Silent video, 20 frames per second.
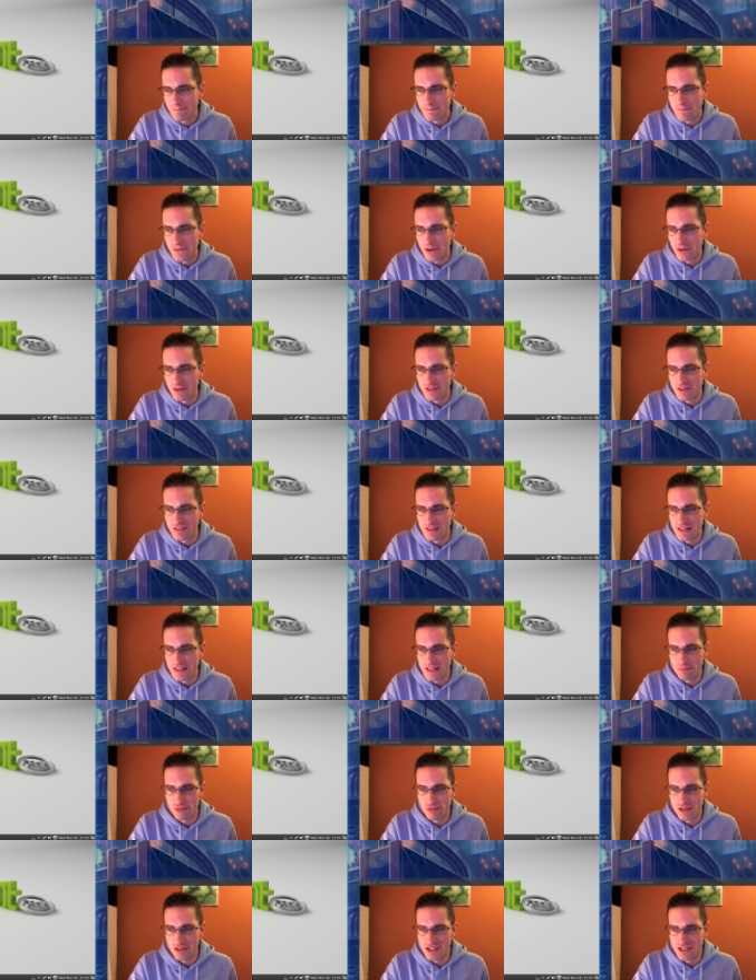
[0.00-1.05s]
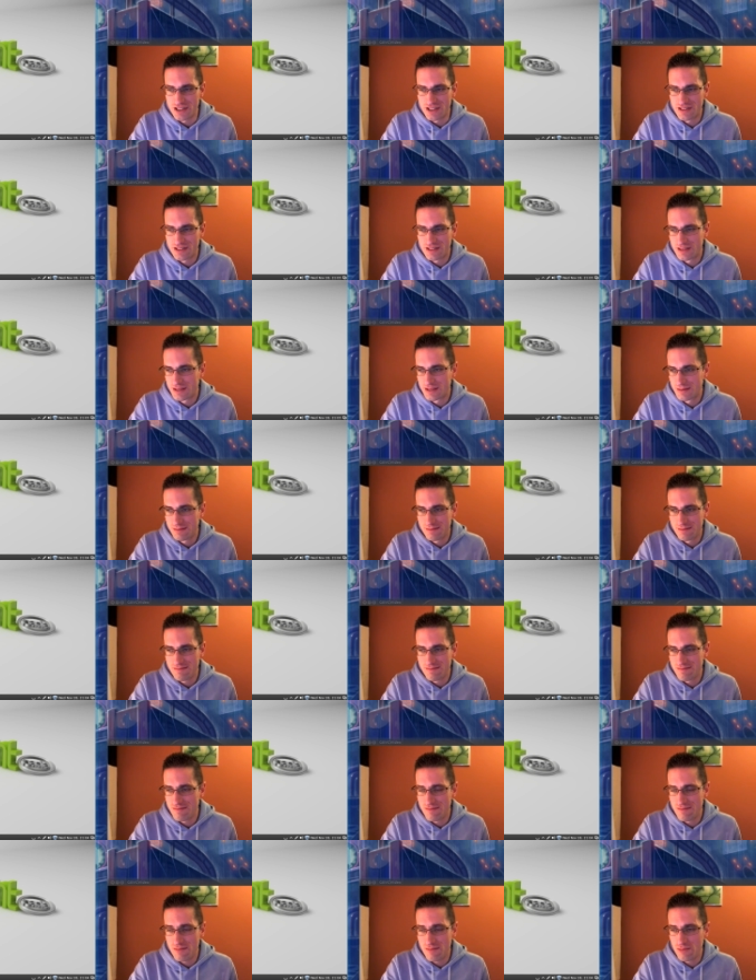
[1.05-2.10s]
but honestly probably just
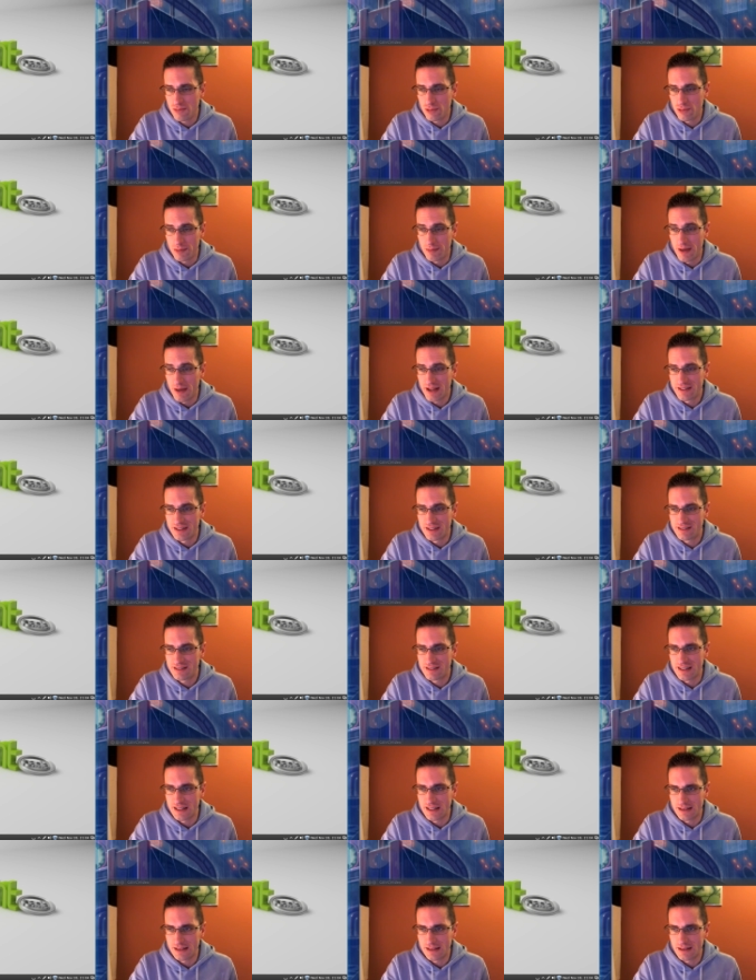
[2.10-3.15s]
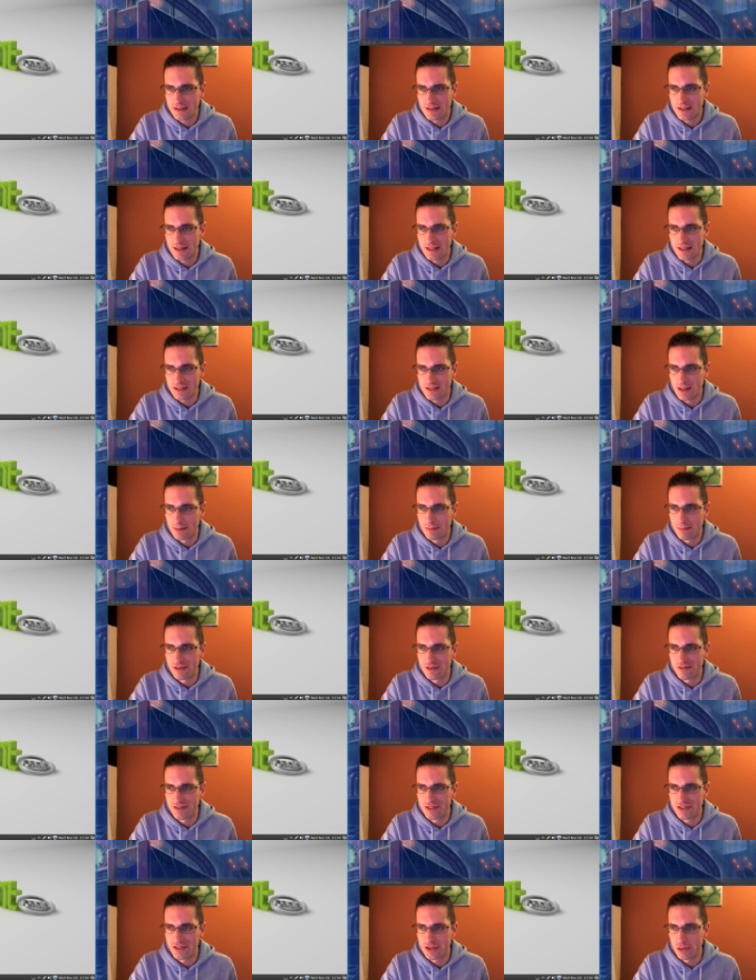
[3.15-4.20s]
we're better seeing an example
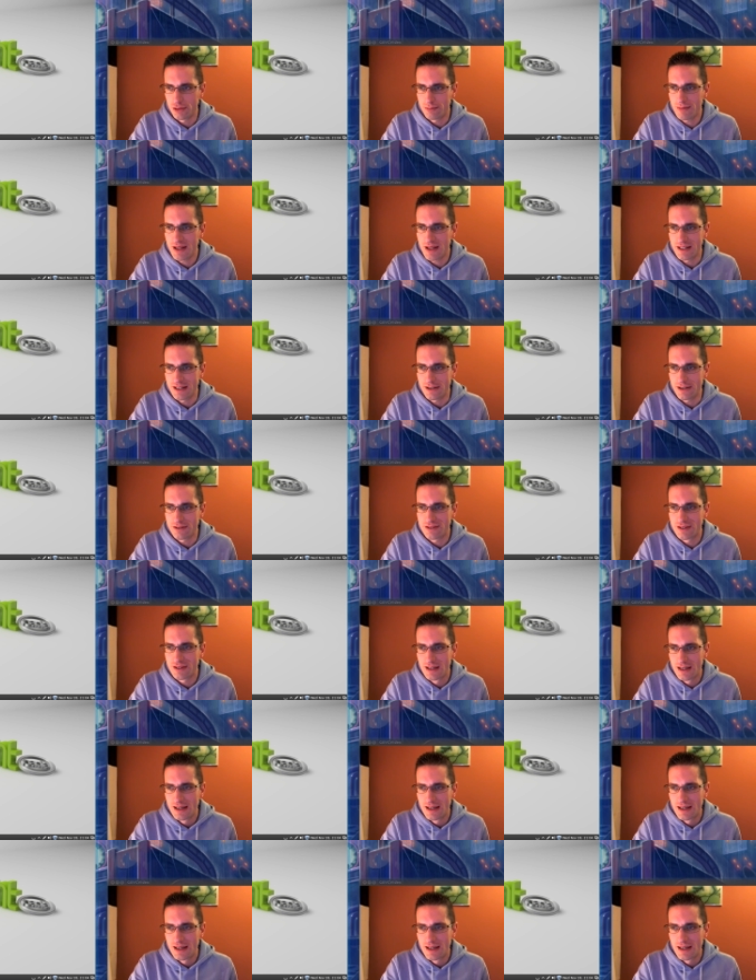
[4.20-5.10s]
of the two menus.